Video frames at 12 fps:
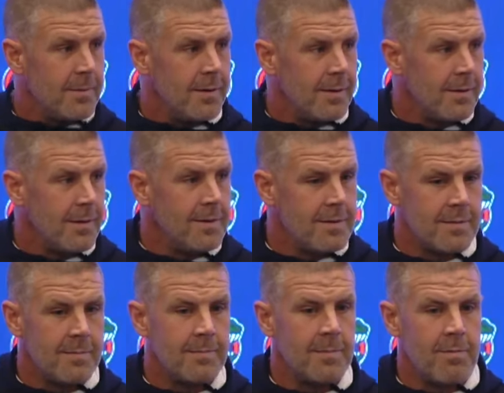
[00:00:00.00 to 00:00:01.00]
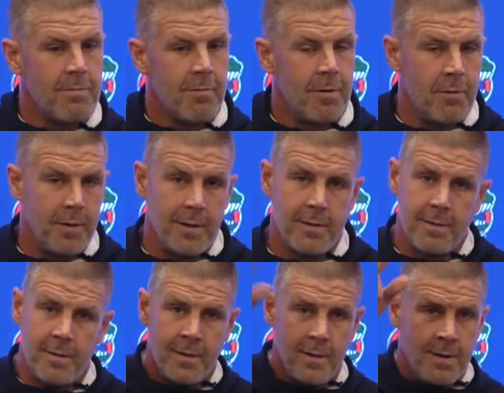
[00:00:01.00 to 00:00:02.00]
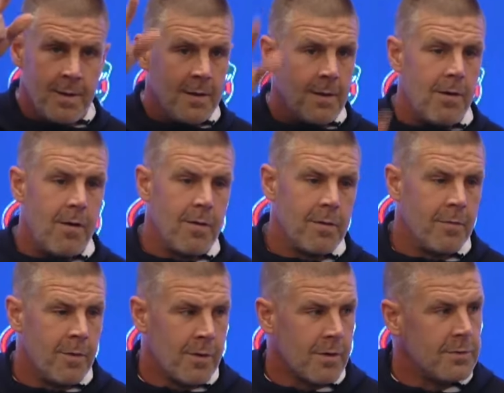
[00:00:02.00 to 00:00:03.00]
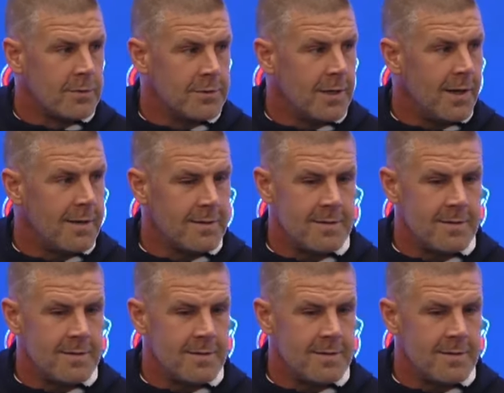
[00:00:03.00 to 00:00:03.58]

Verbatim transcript: You know, he's throwing it all the vertical shots.